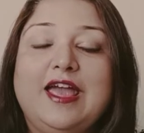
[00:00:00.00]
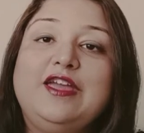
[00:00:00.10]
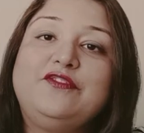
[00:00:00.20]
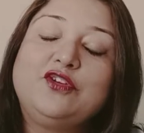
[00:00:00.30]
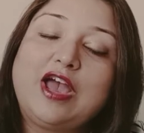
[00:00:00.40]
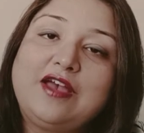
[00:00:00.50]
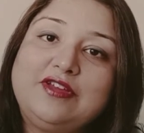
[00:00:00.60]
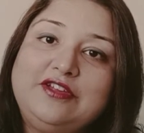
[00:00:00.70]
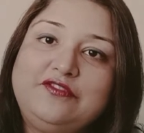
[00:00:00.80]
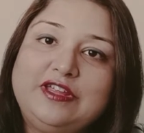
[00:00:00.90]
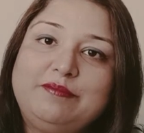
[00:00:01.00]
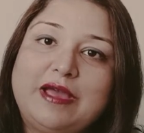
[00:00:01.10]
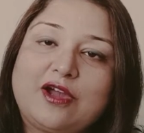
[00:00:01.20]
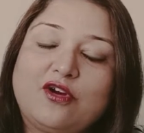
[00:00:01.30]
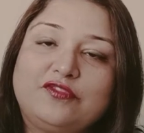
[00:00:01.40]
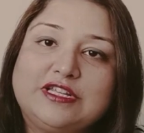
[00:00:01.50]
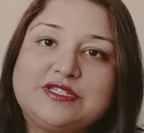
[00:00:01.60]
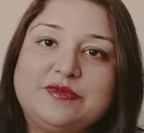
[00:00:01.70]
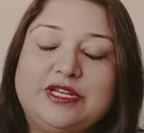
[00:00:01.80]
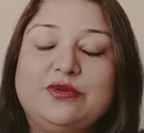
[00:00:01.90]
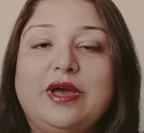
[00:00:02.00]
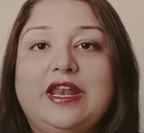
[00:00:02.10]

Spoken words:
If you have any feedback of this video, and